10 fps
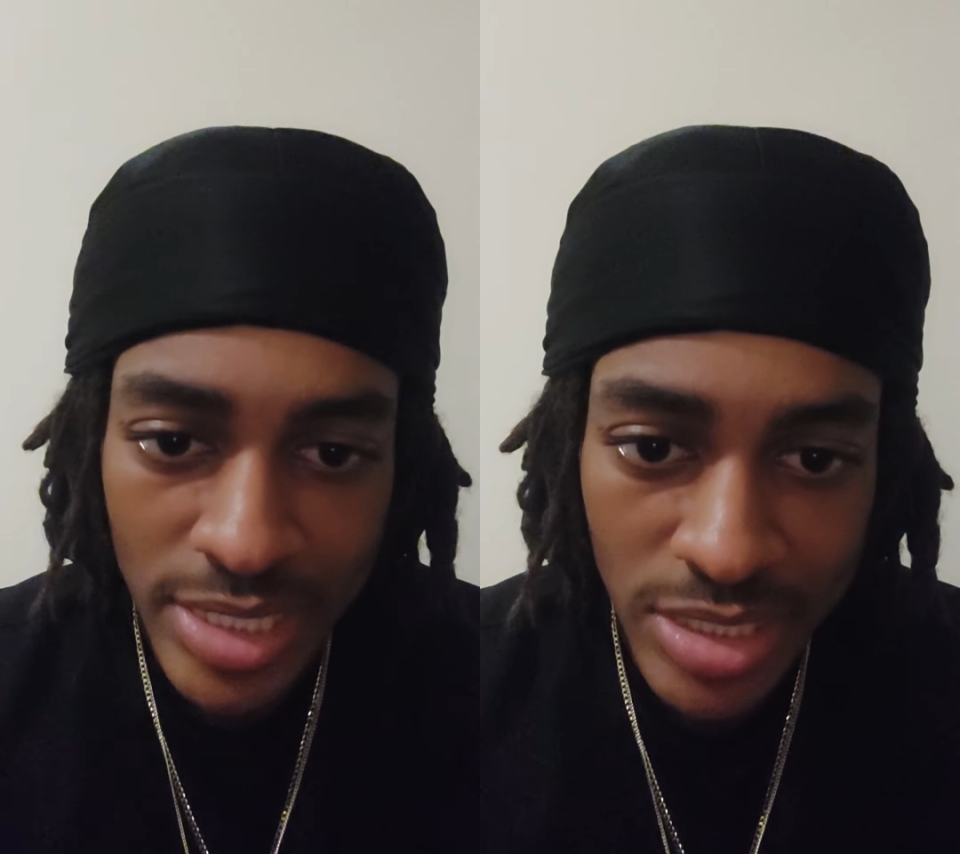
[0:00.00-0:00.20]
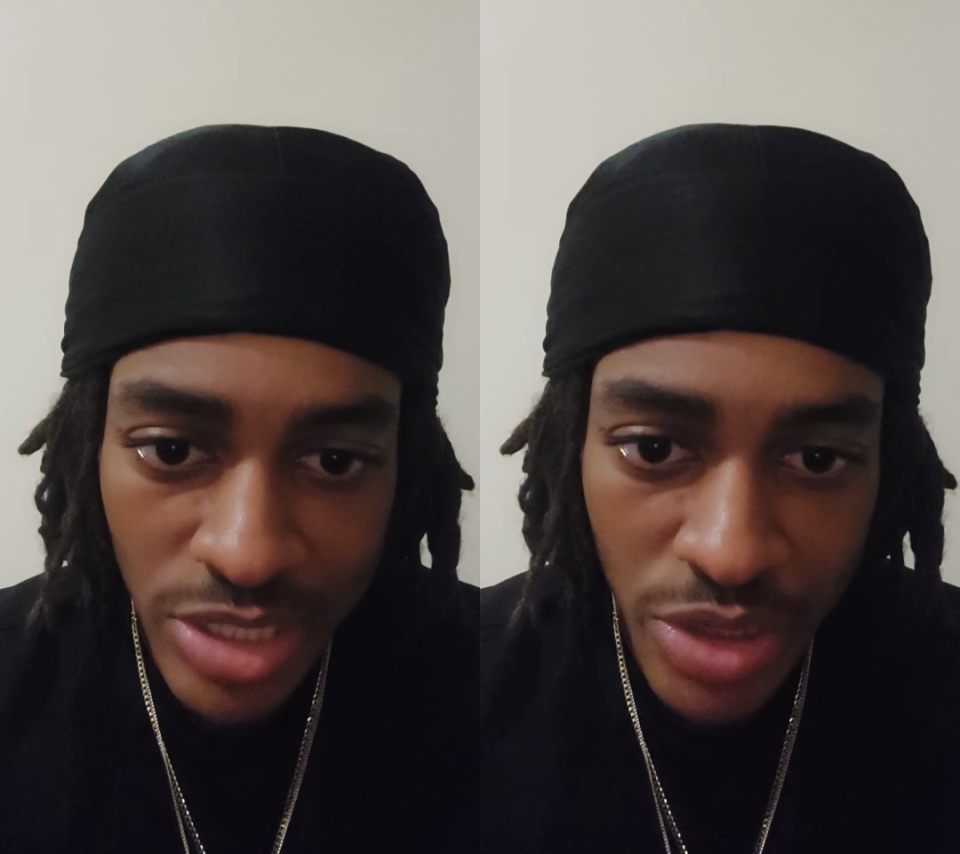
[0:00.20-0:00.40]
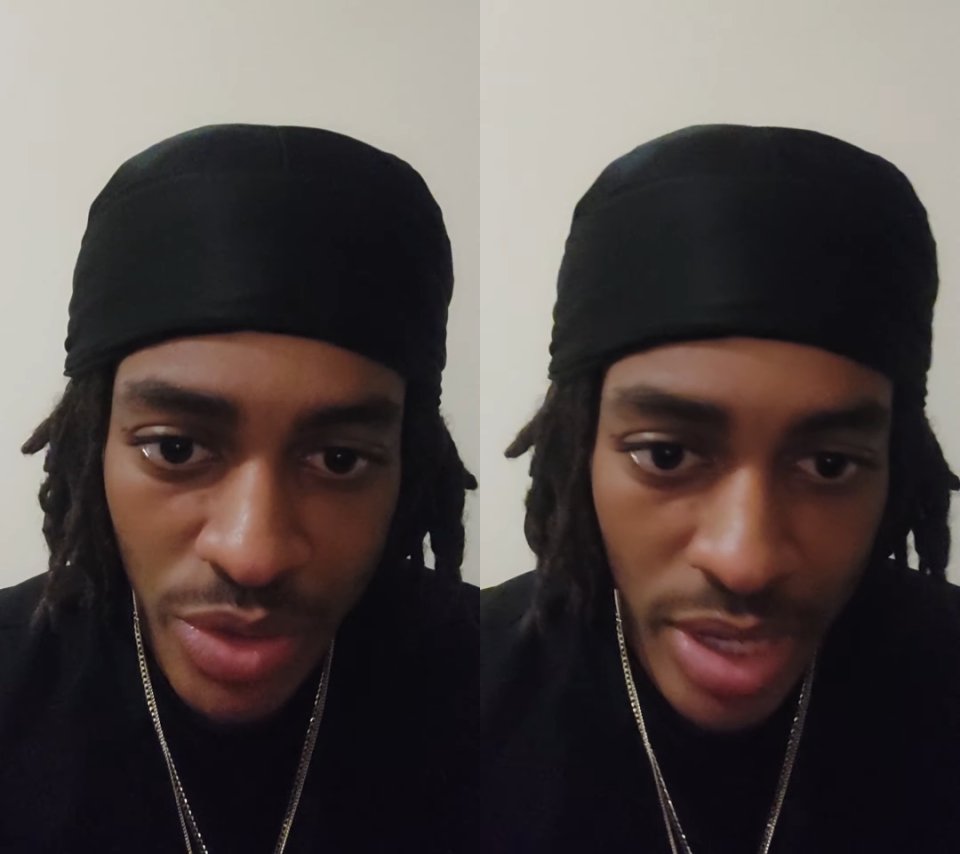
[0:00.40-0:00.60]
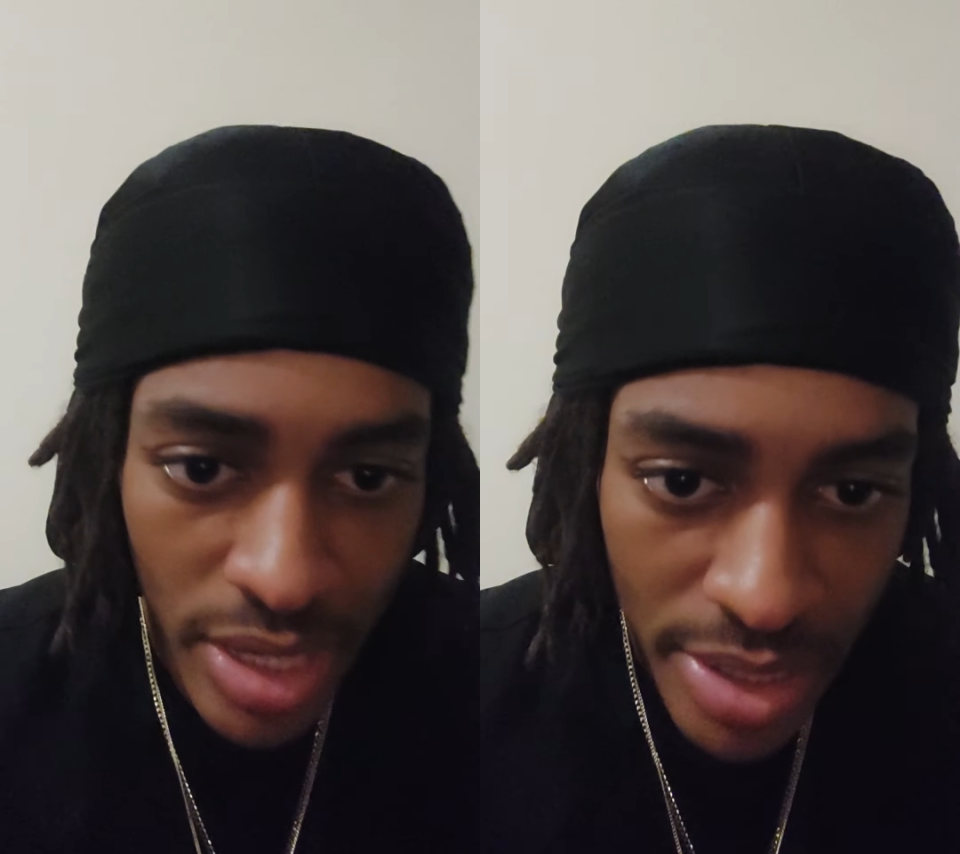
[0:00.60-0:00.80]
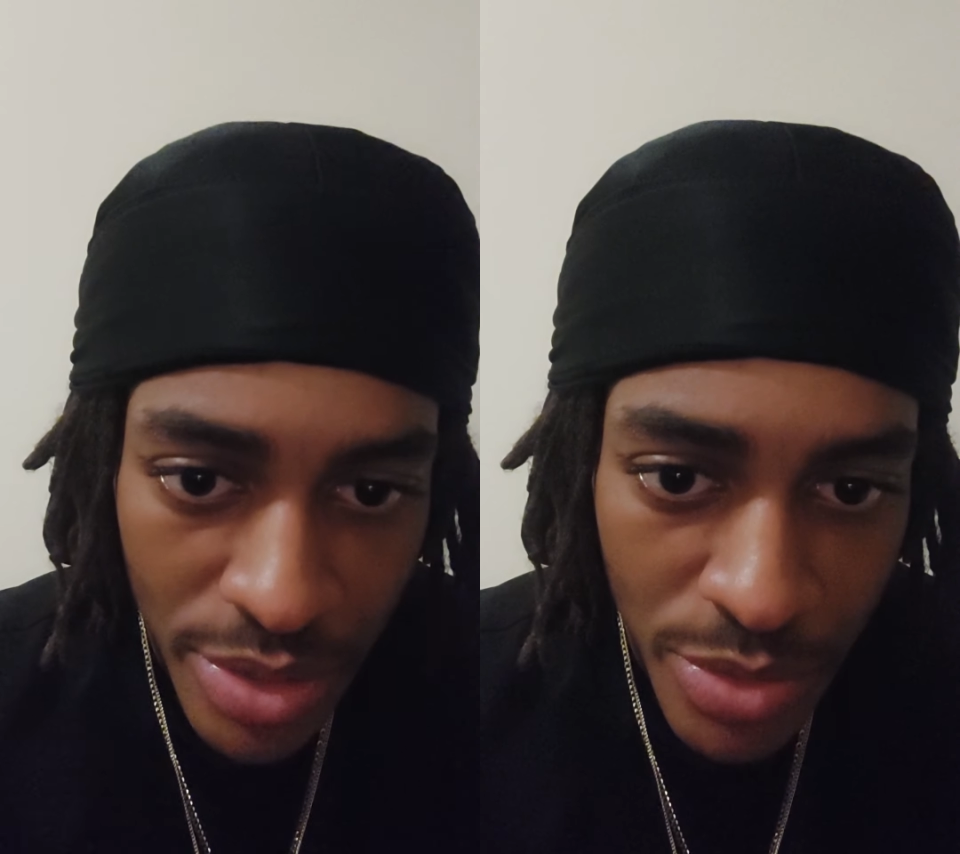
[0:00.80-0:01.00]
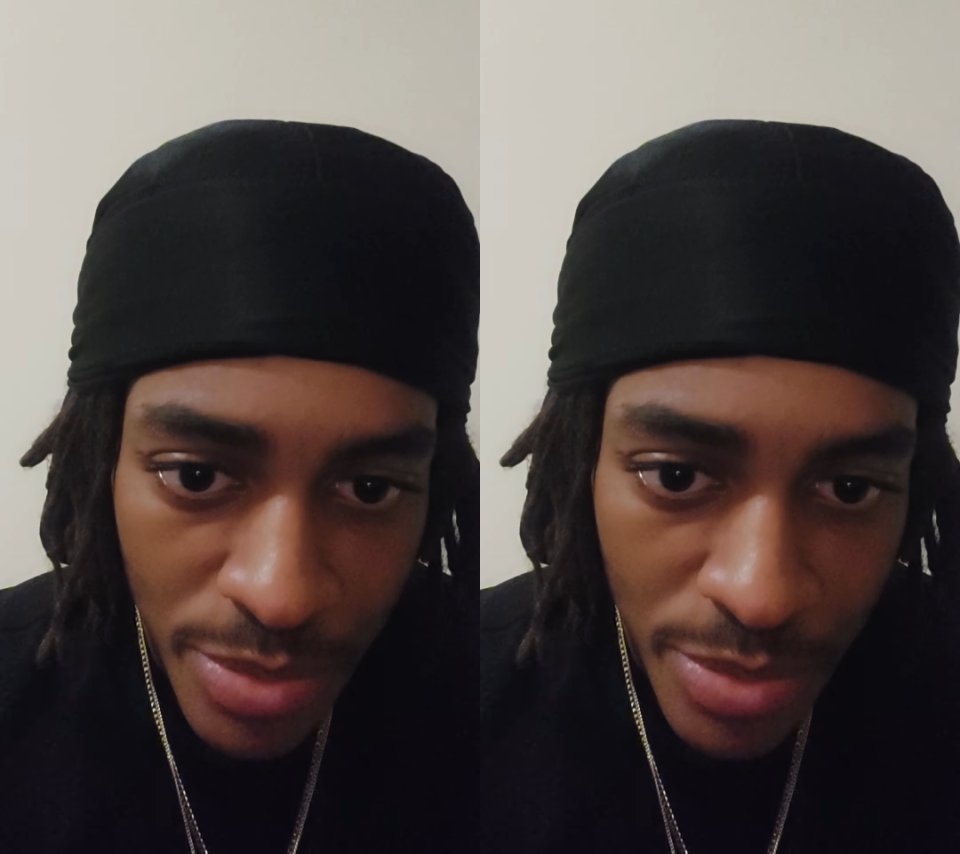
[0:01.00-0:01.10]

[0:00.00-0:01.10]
is still hitting you,